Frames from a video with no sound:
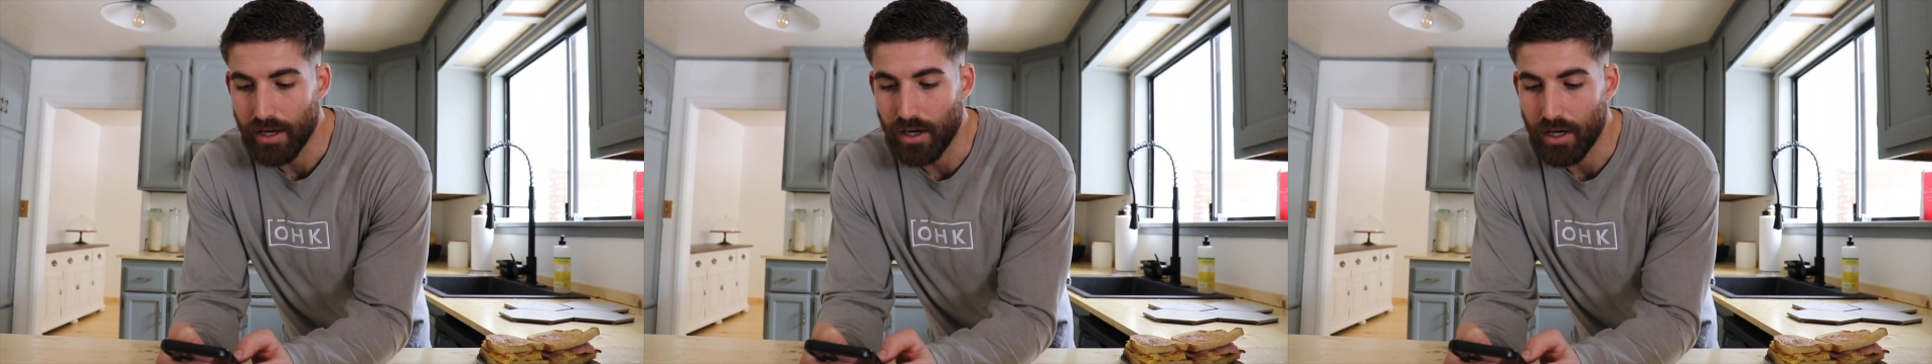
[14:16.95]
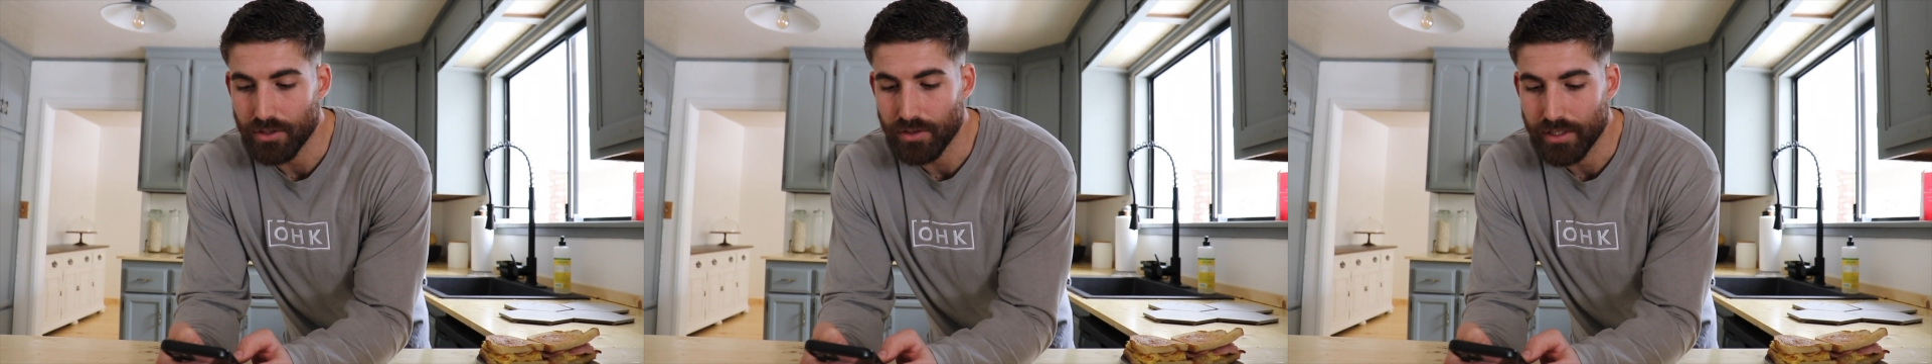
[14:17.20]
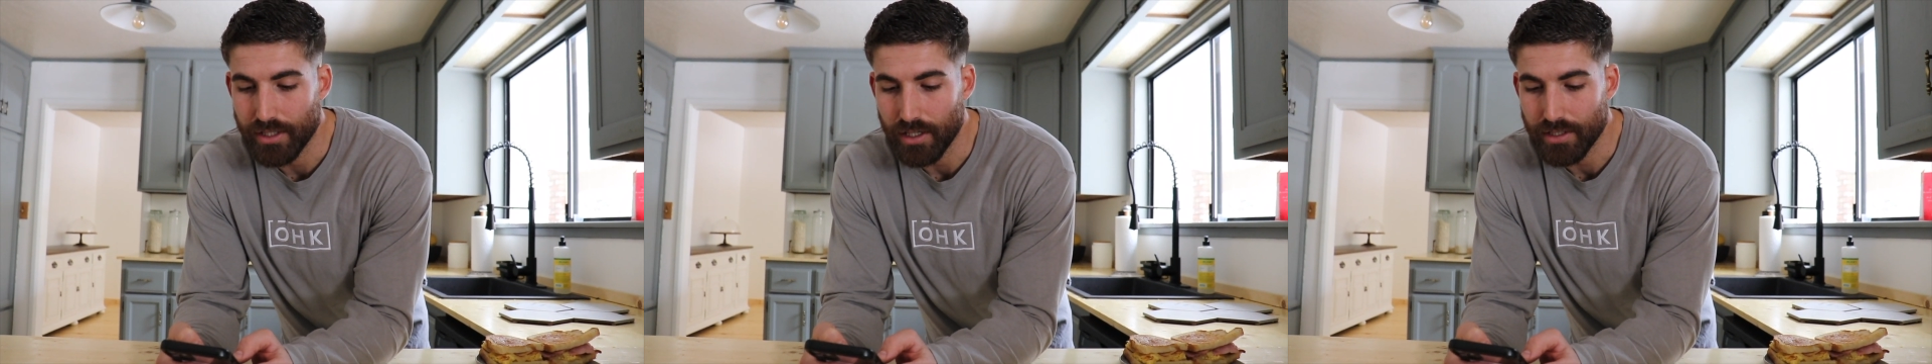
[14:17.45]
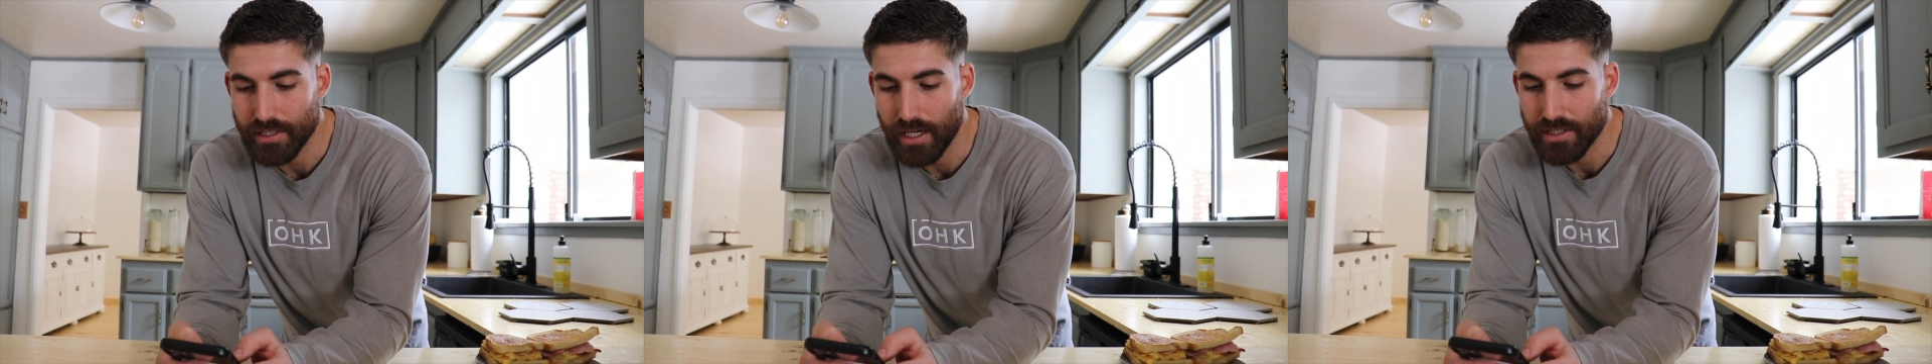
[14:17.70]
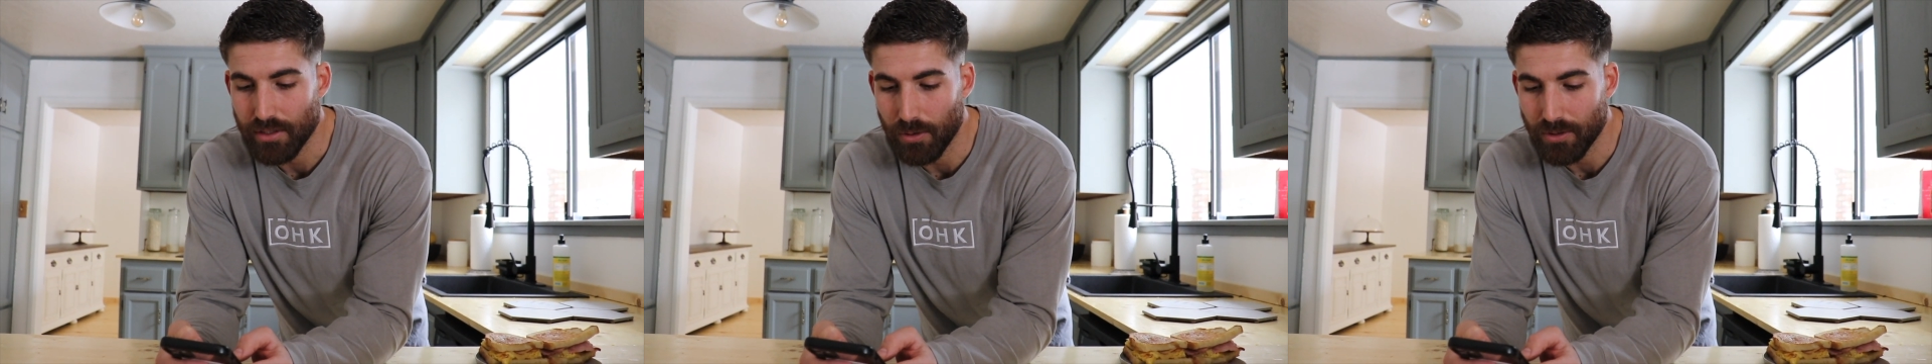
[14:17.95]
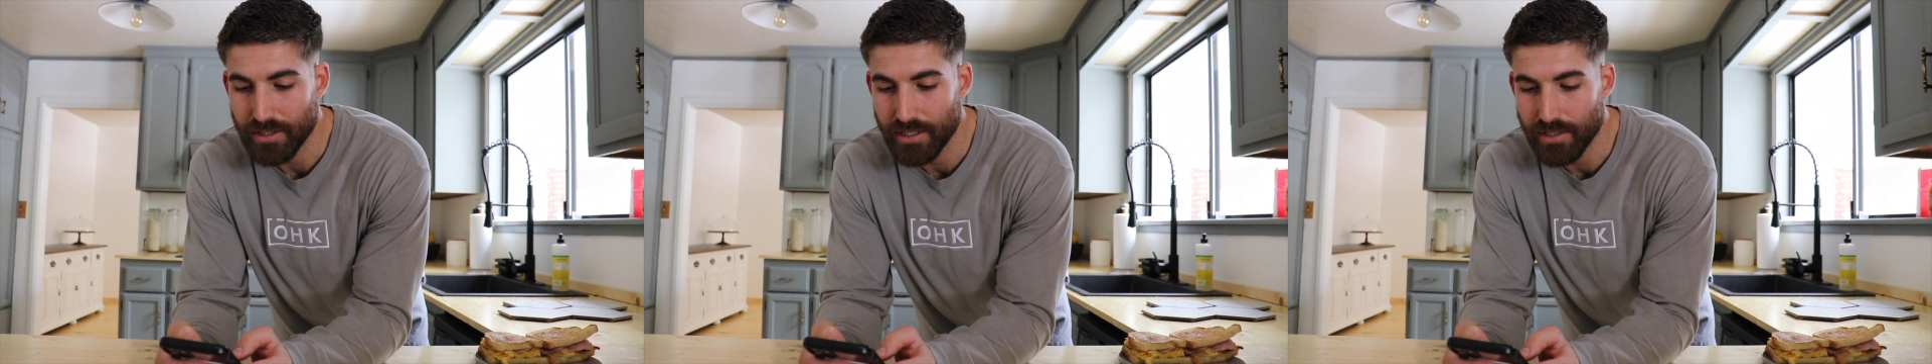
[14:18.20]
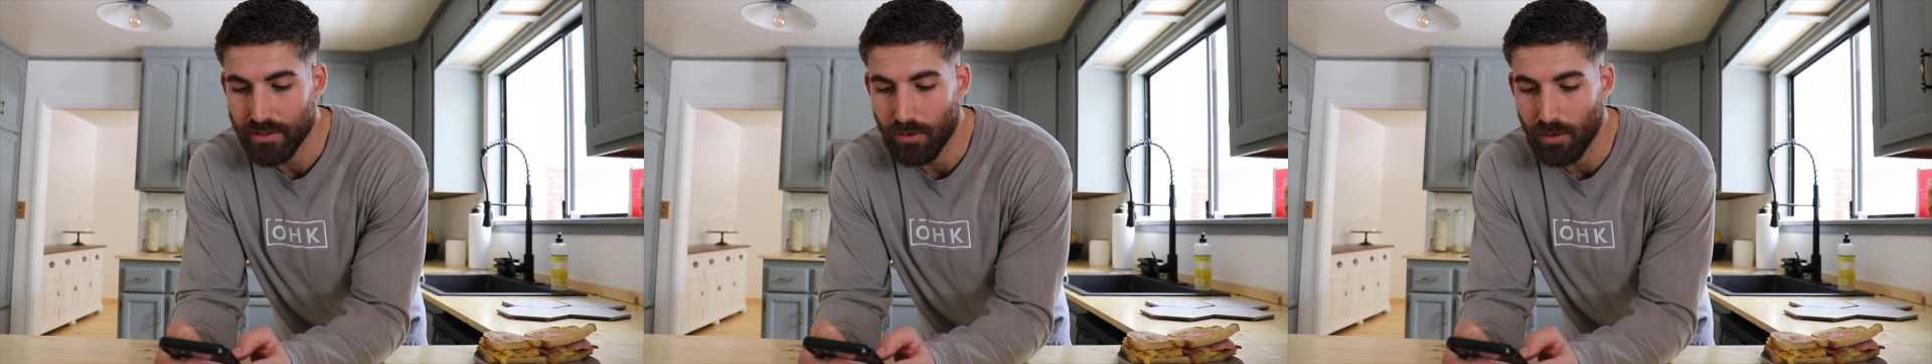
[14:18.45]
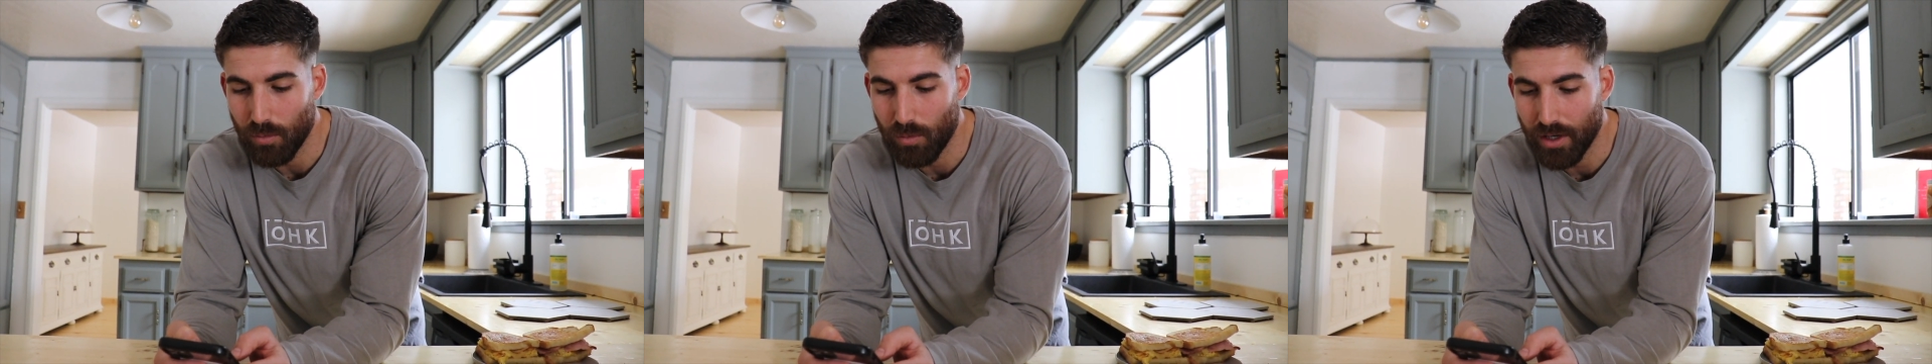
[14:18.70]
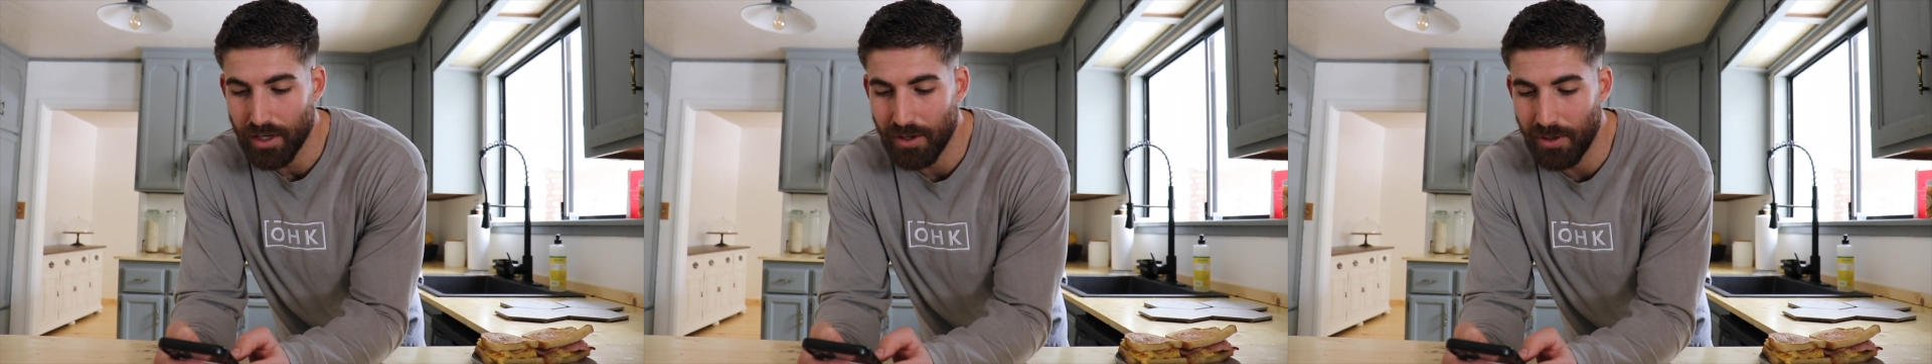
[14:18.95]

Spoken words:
100 duck-sized horses or one